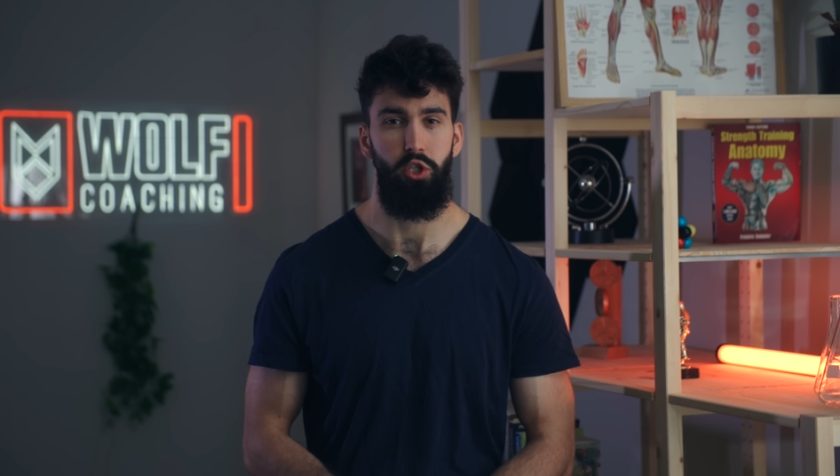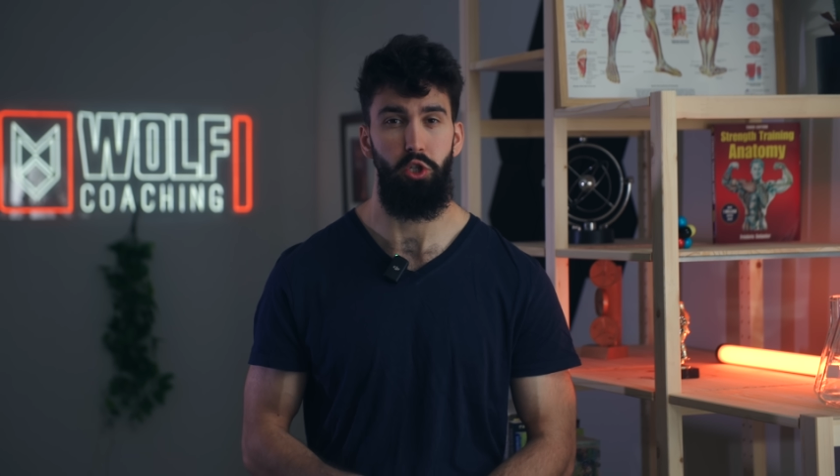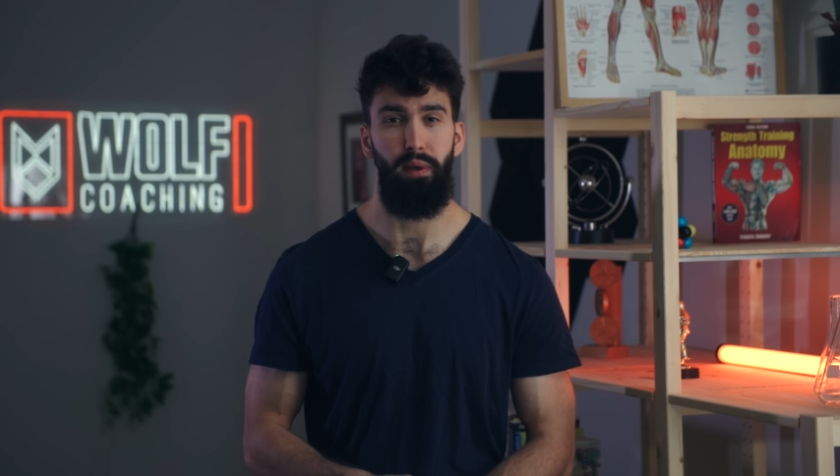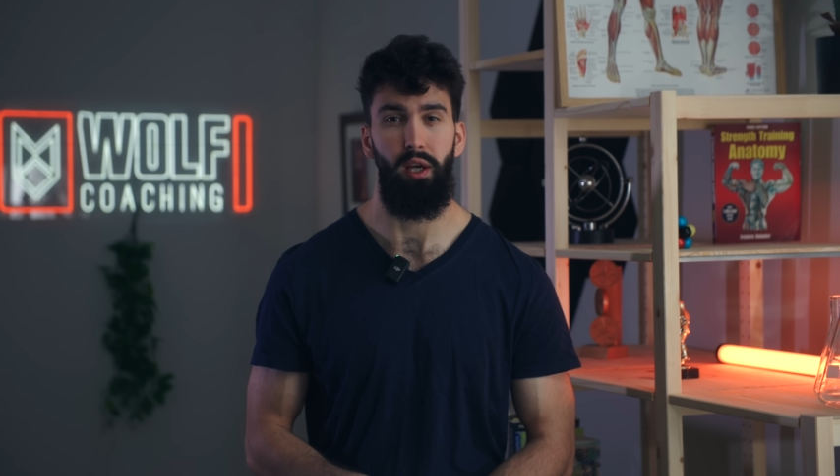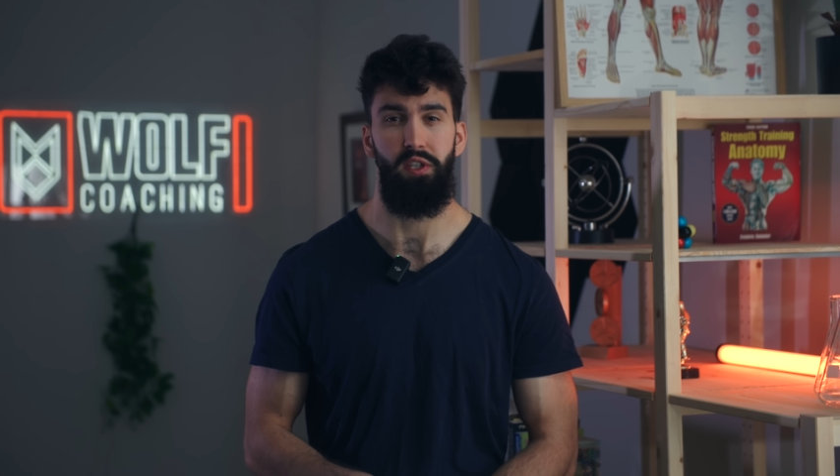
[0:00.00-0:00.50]

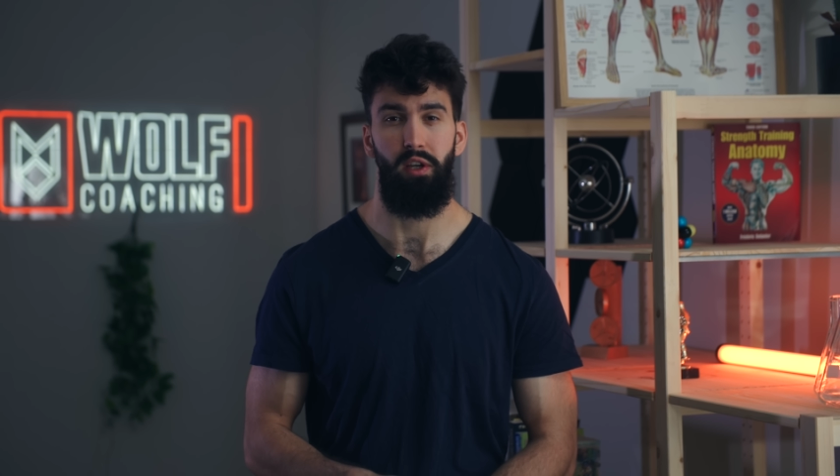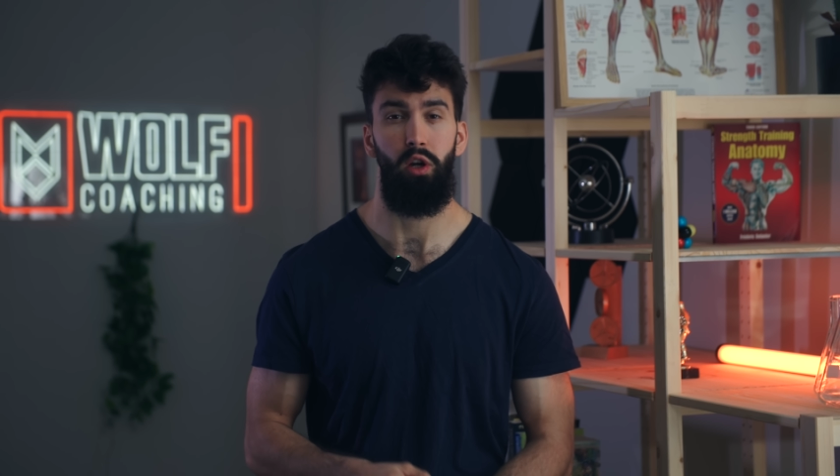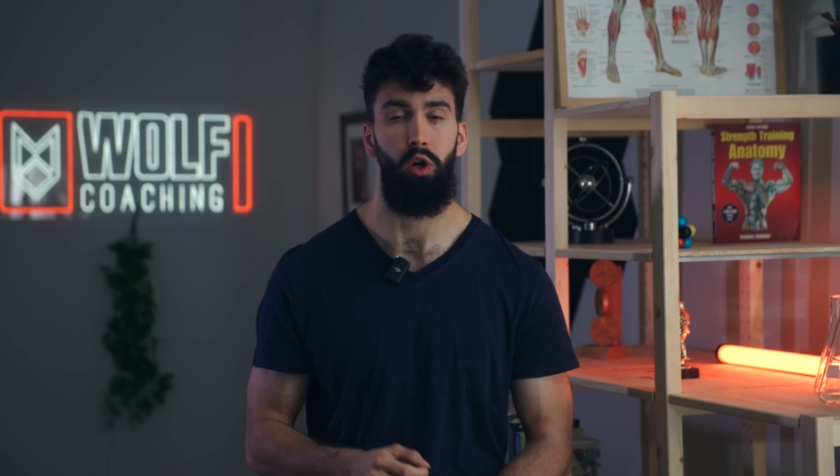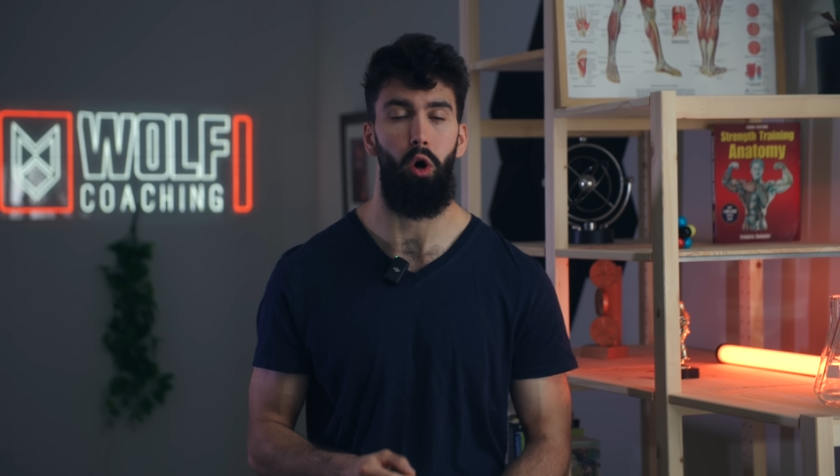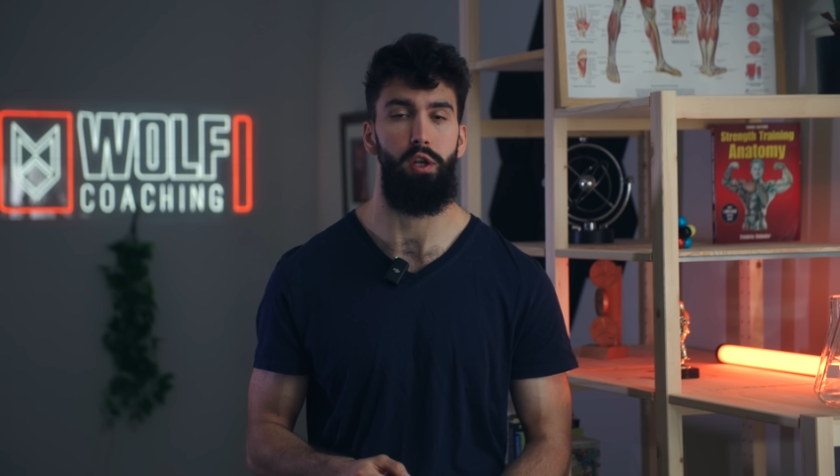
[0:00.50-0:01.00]
Just because it
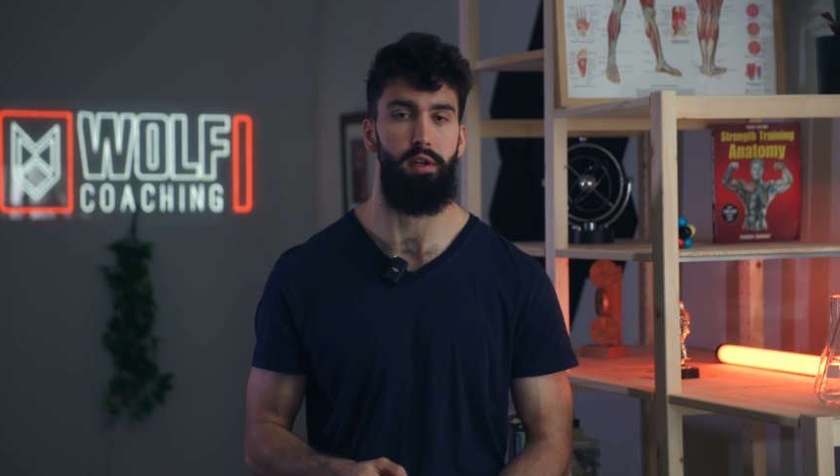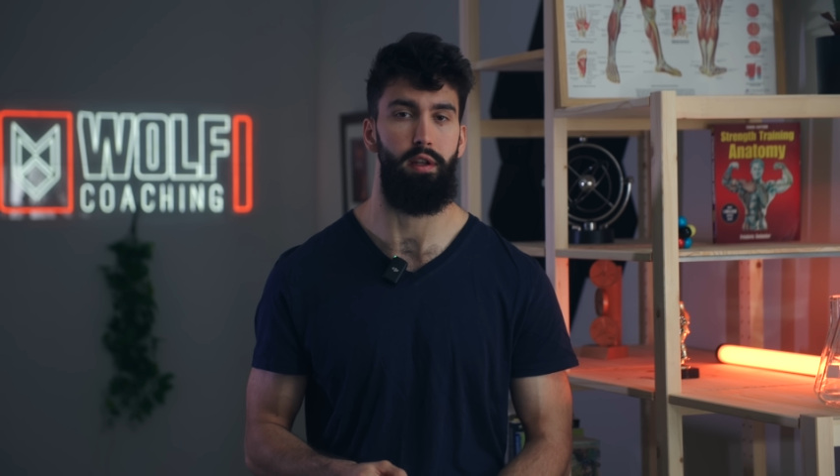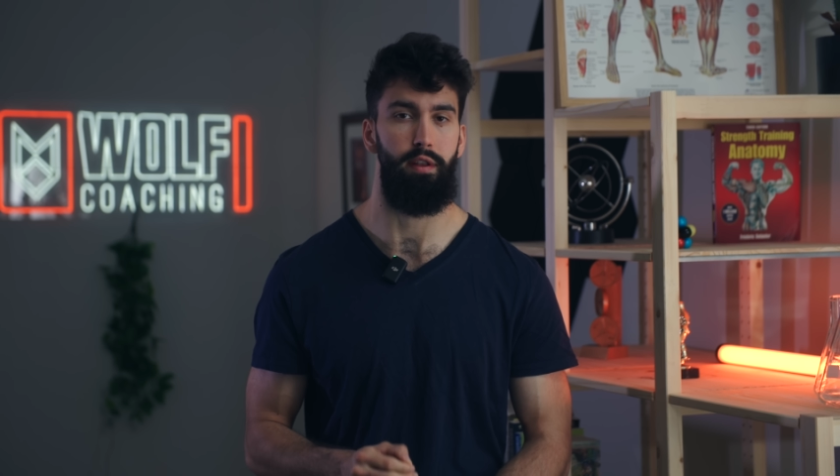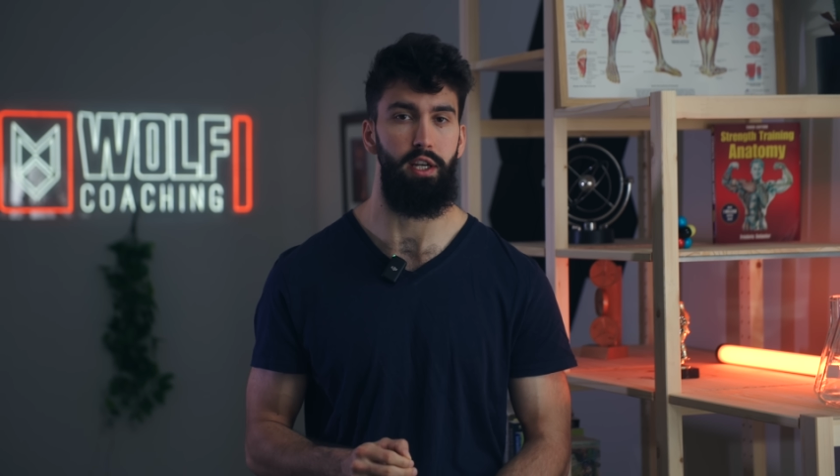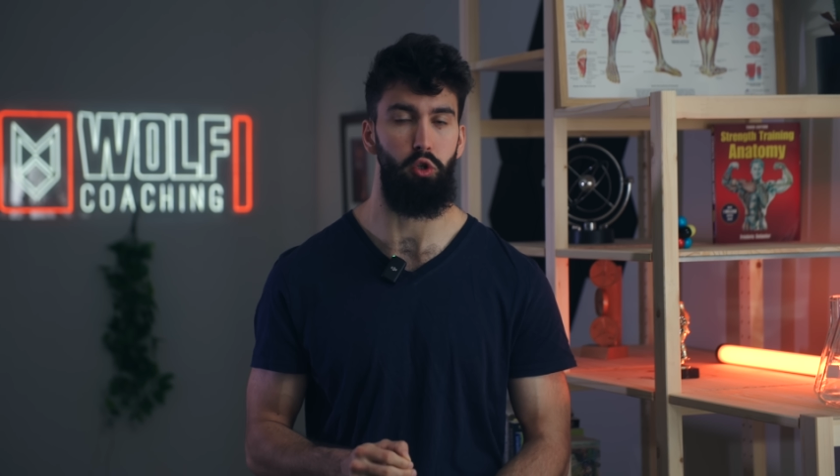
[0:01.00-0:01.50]
can cause an
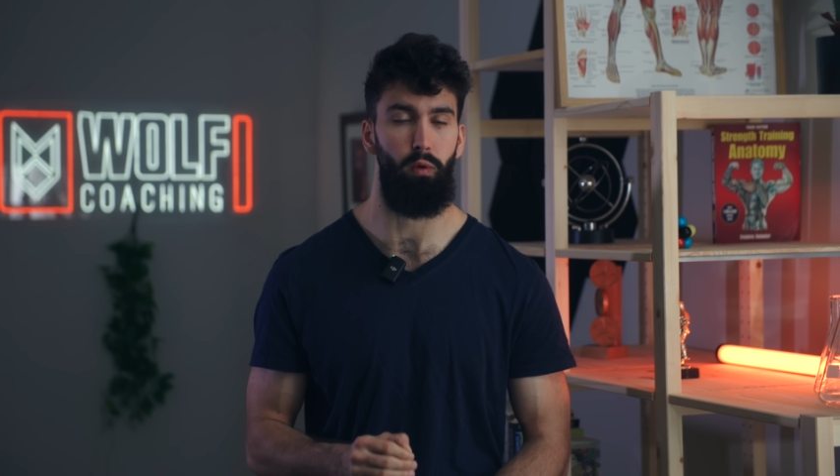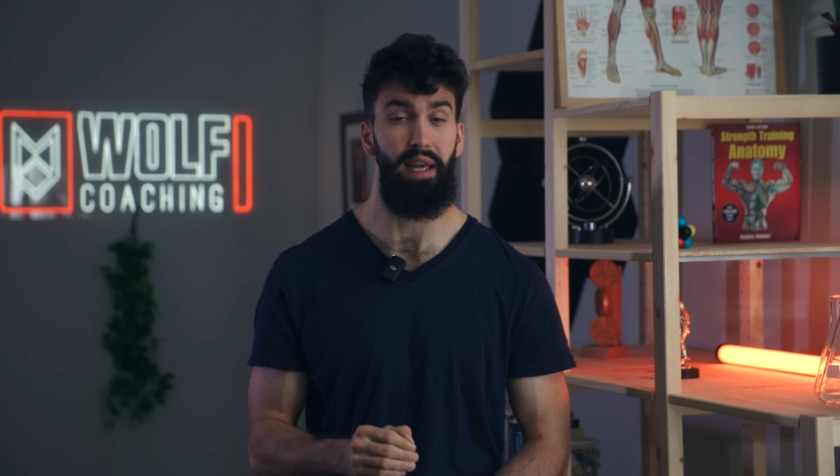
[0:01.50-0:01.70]
initial